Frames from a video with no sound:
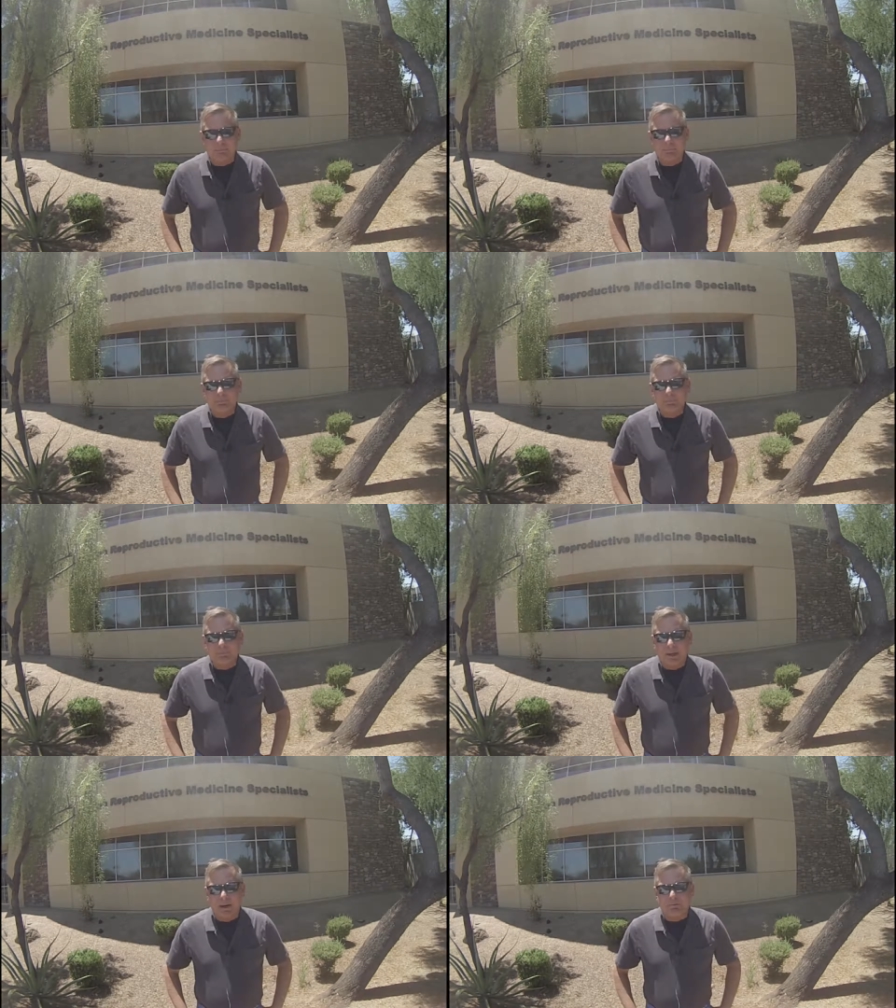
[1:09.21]

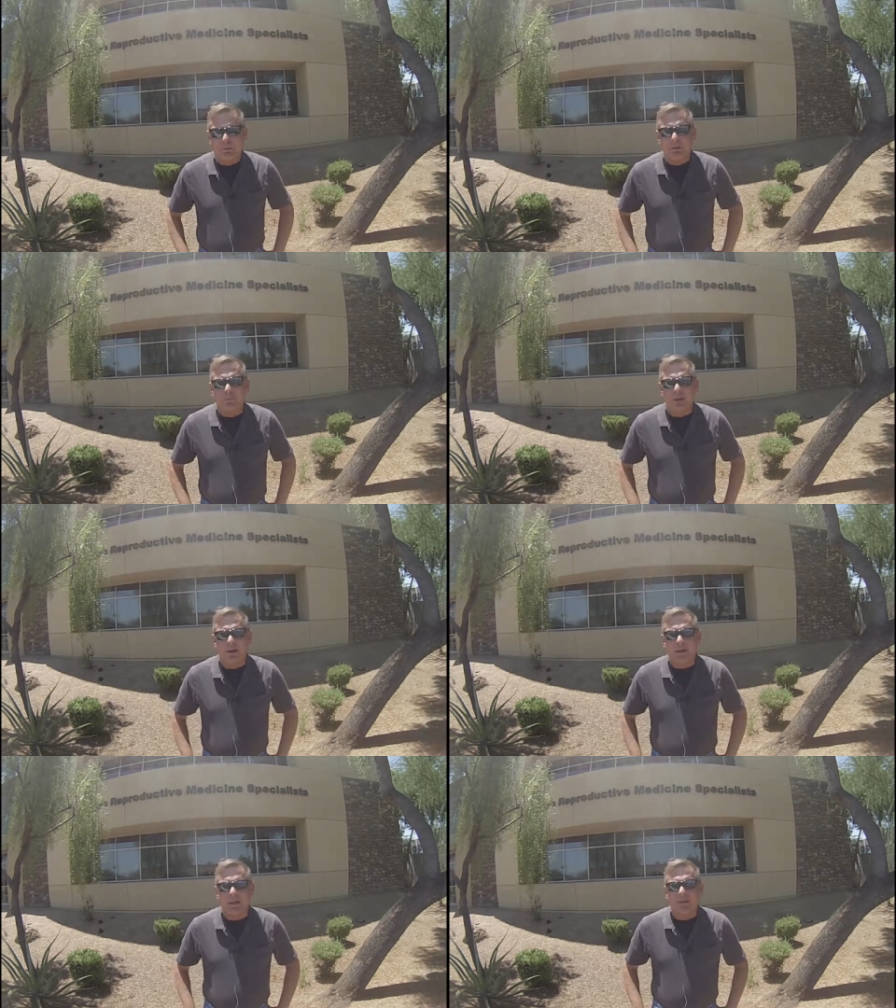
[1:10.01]
I've told them
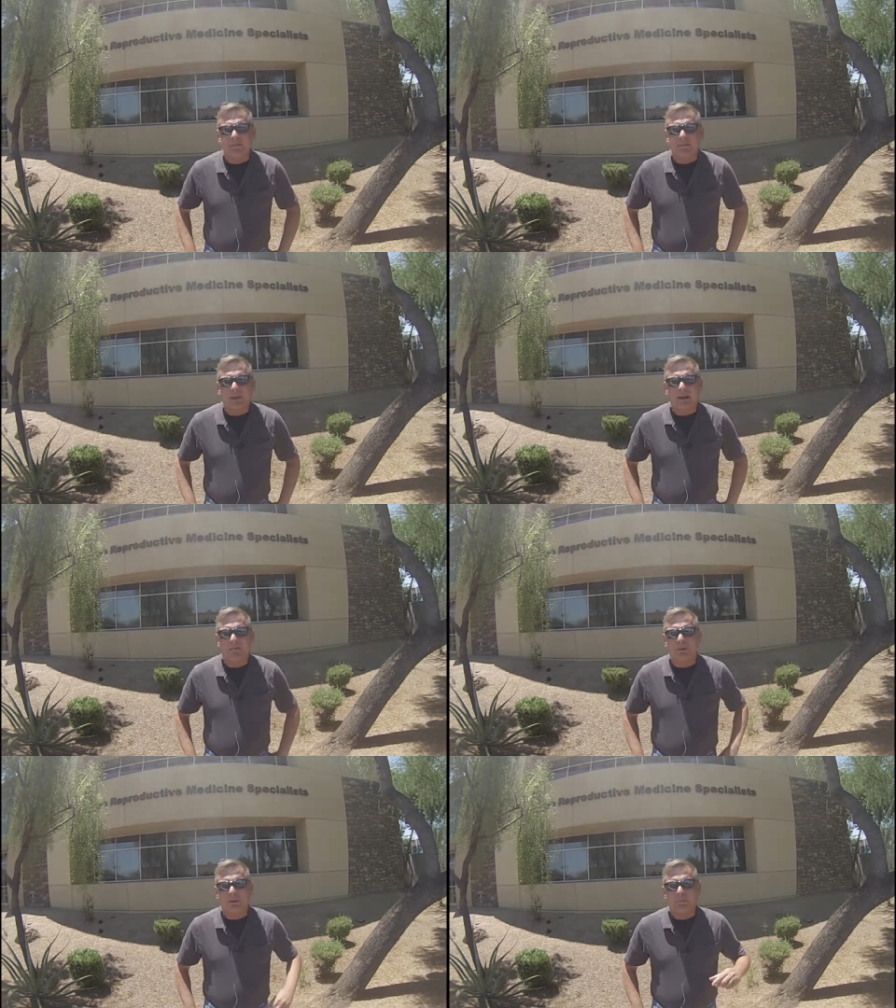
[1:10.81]
where it is,
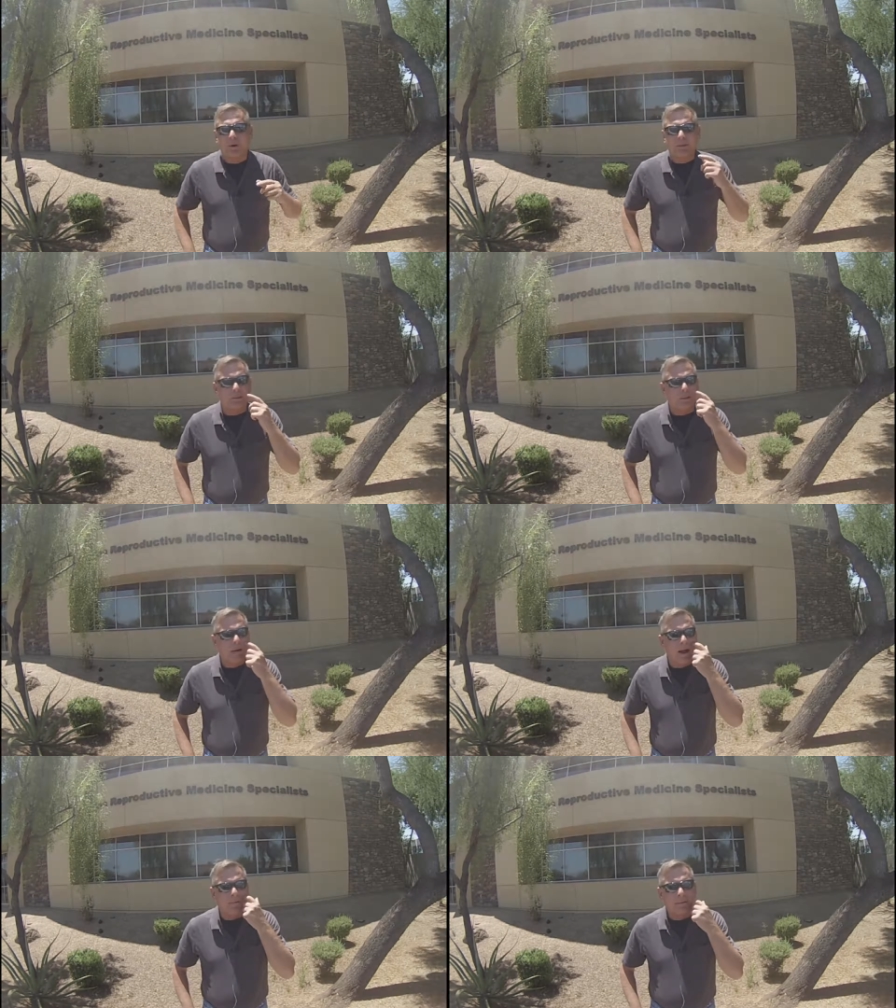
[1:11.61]
I've told them what they're
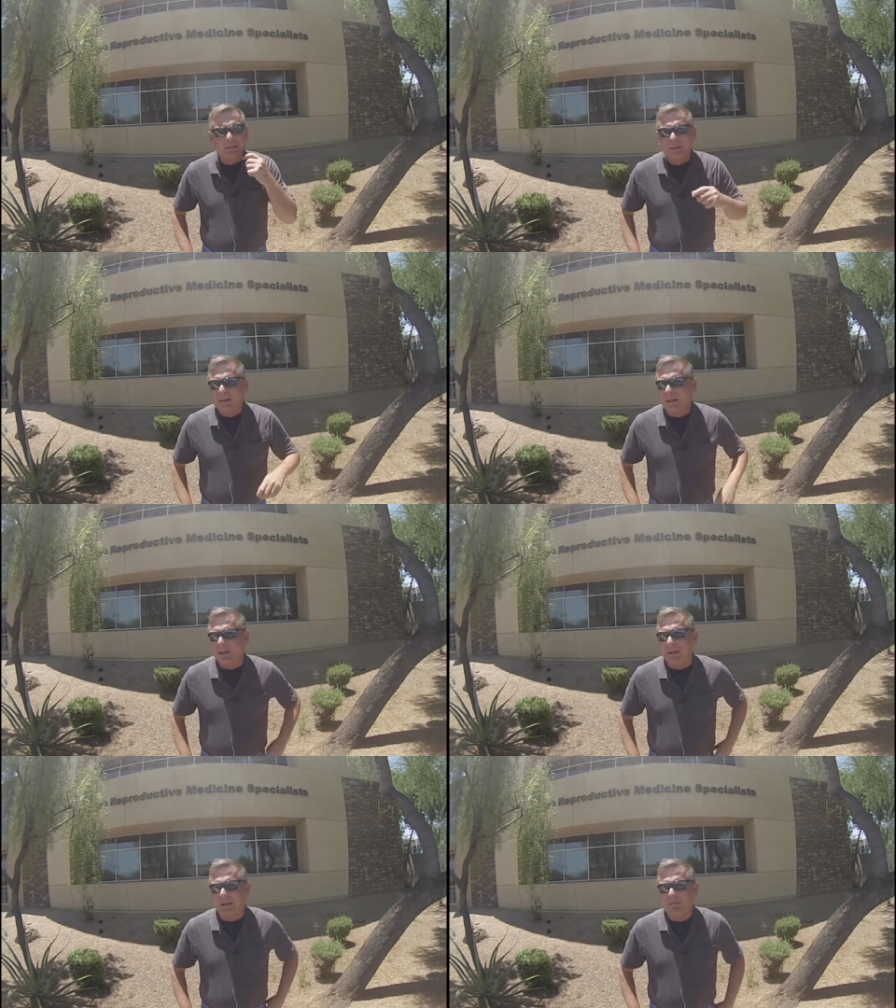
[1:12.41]
about,
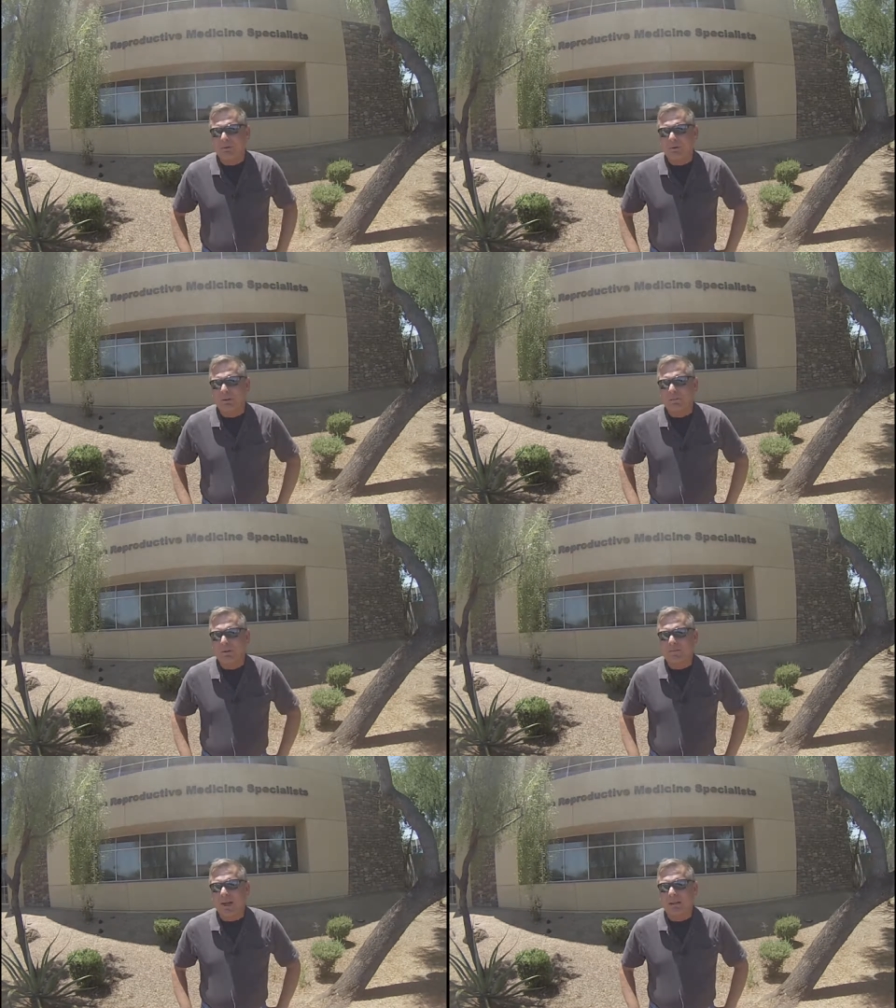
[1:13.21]
and I've told them
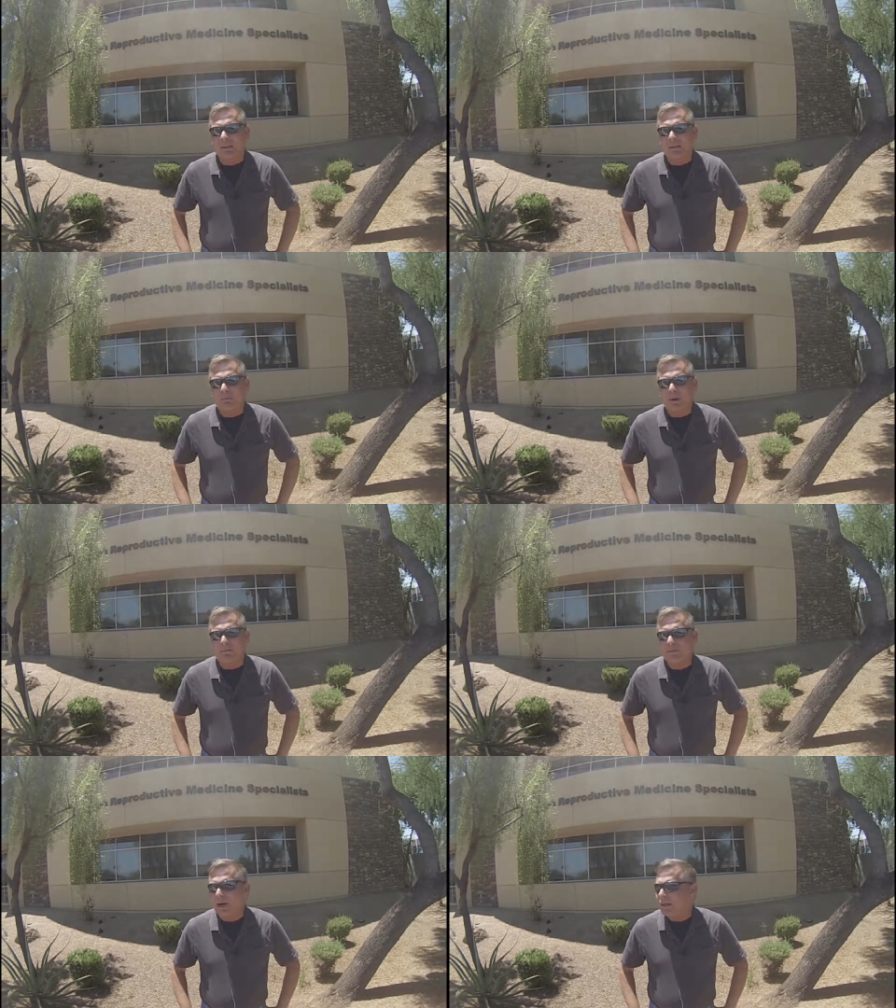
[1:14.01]
exactly
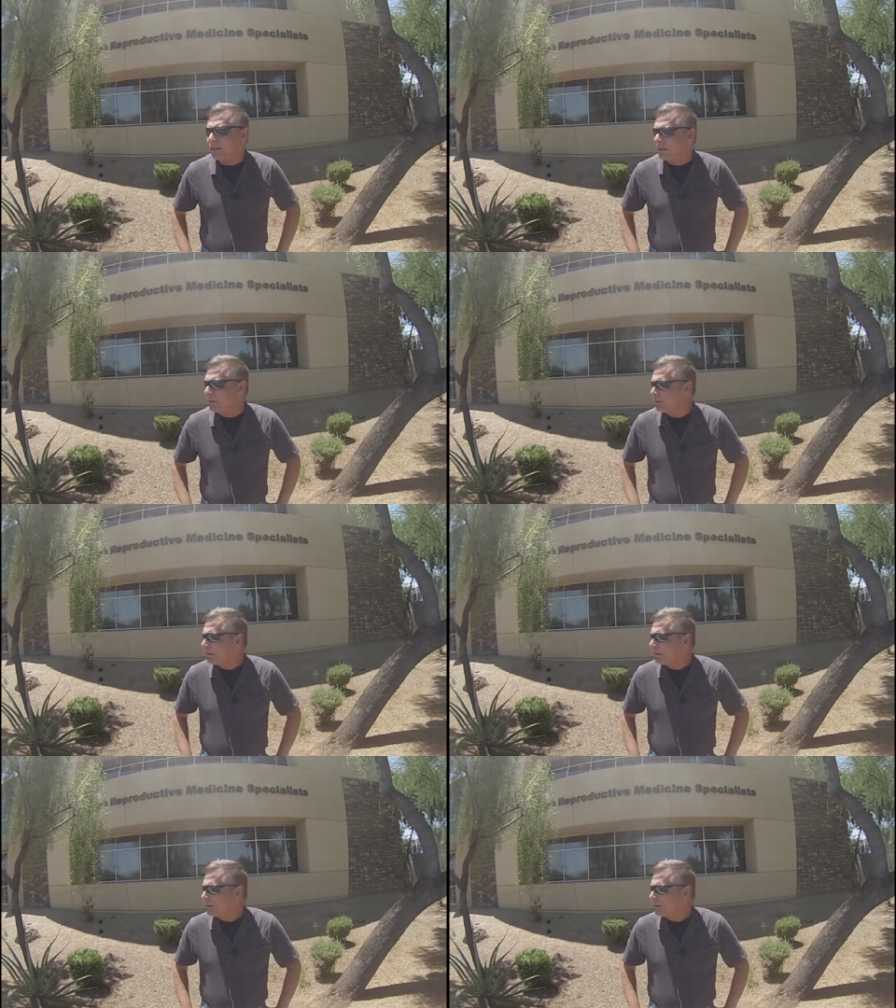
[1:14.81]
what's done here,